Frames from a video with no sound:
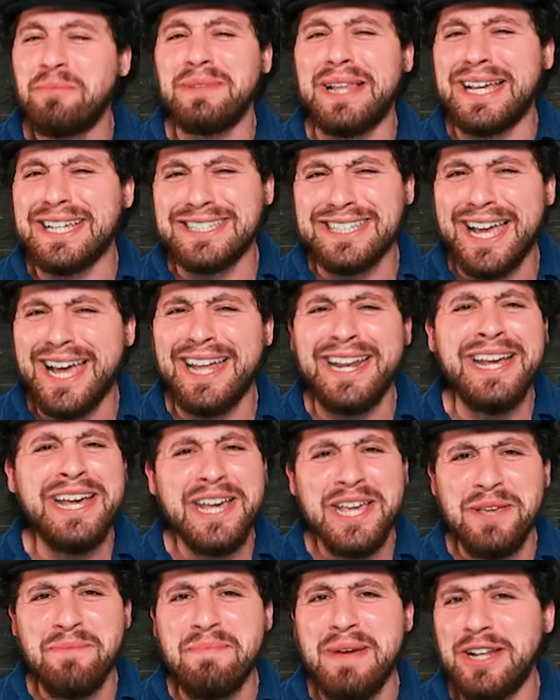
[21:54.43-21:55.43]
like that?
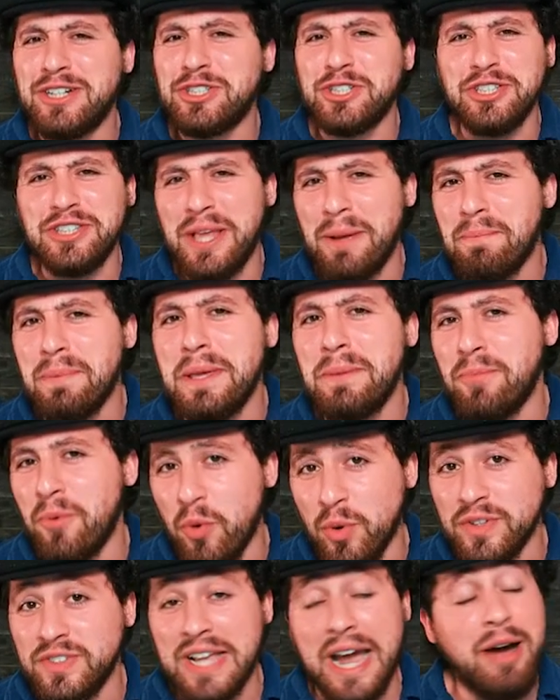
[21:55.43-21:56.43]
He mentioned that people
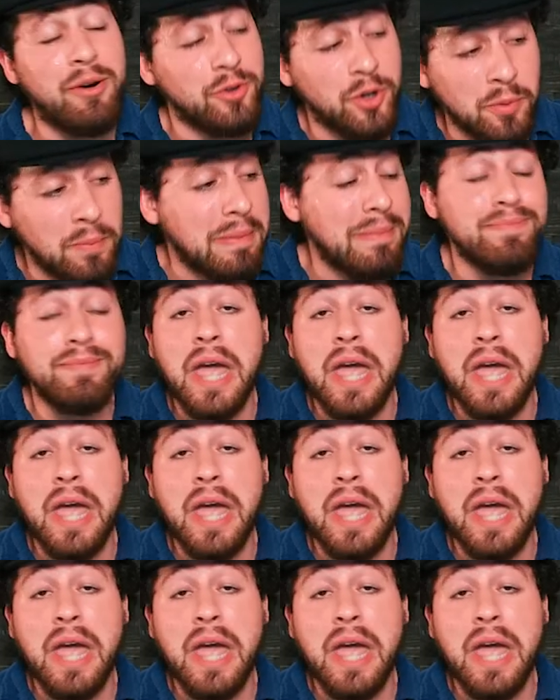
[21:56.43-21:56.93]
were doubting him.